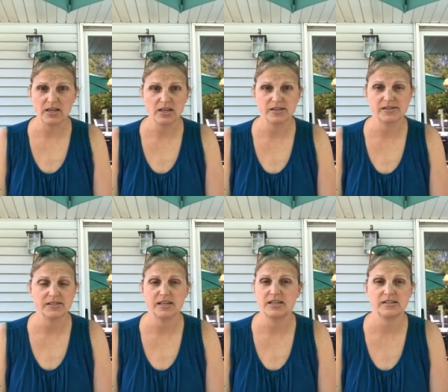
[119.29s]
He's
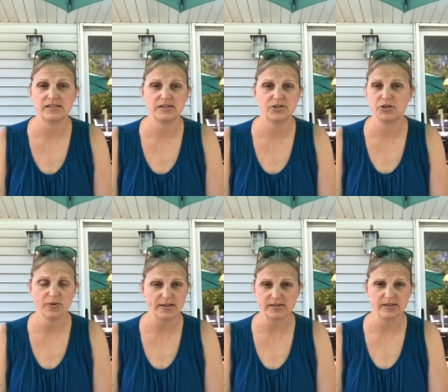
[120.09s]
too
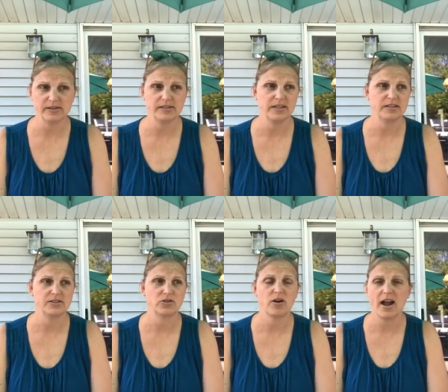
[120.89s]
restless.
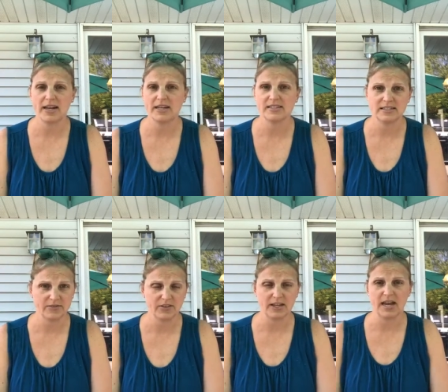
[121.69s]
He's crying. He's
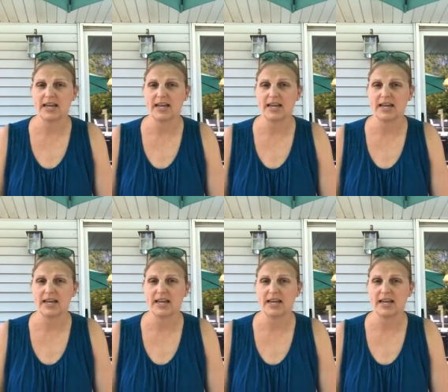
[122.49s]
sniffling.